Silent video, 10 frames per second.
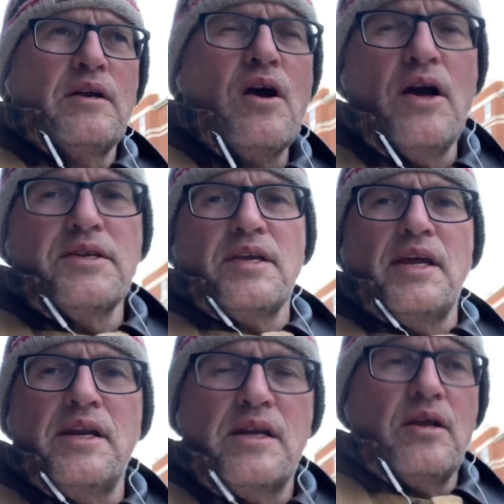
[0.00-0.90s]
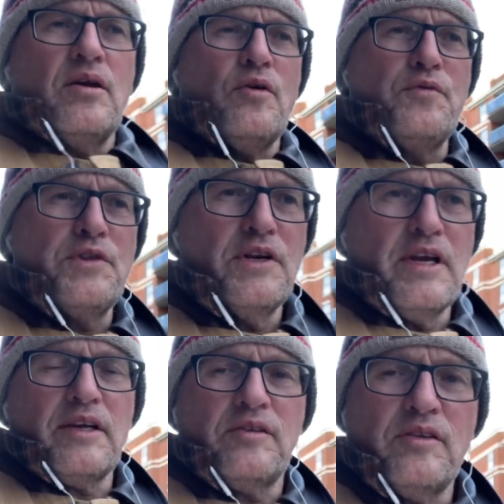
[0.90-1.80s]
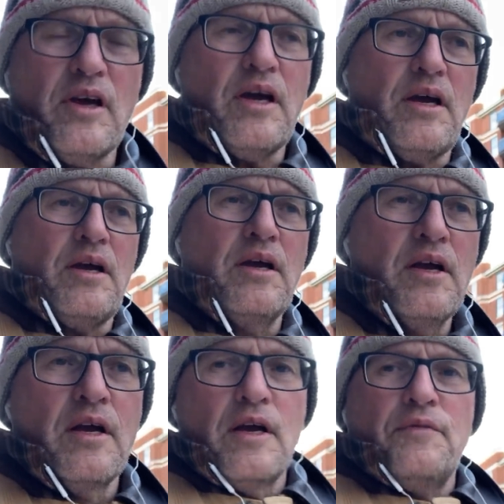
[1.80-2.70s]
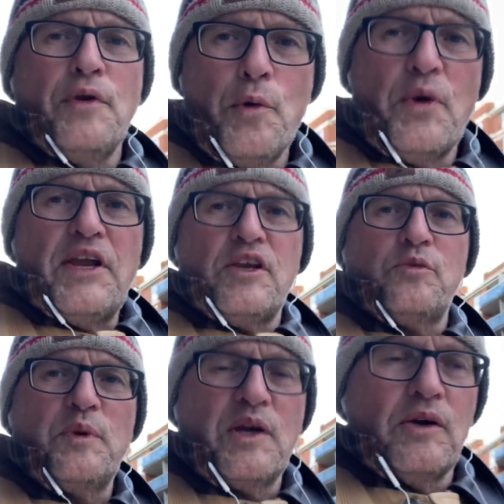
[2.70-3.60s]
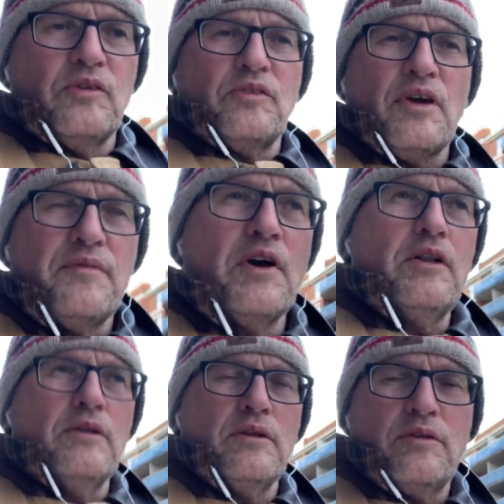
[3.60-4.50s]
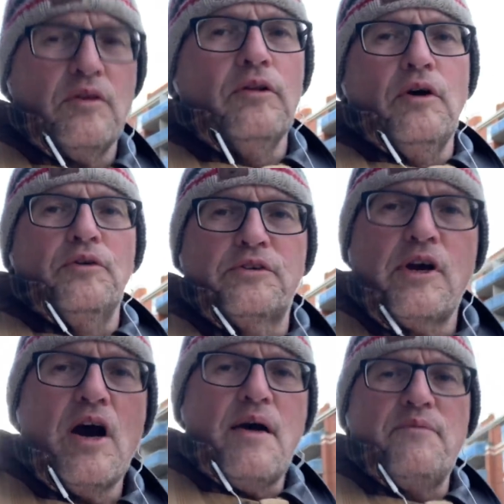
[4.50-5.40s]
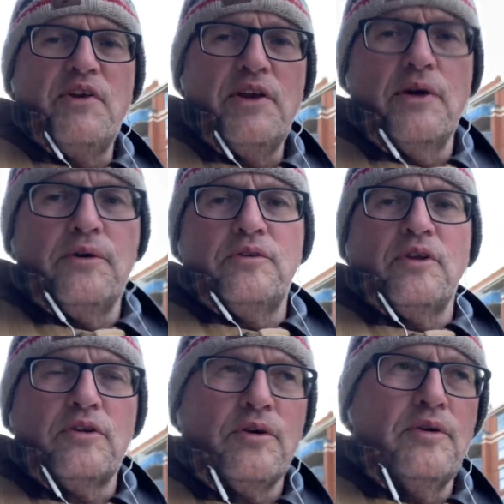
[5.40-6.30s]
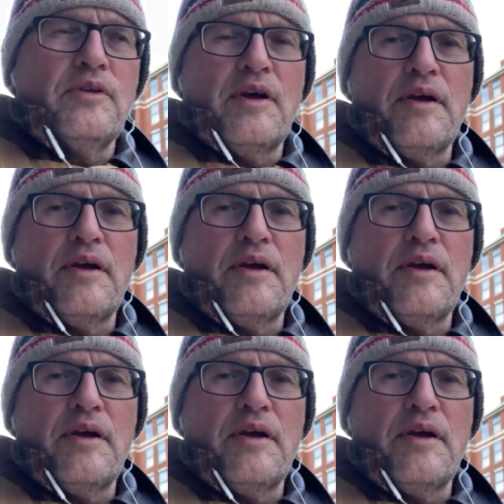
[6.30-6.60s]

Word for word: content over the next uh, few weeks because I've got still loads of cop videos, it turns out.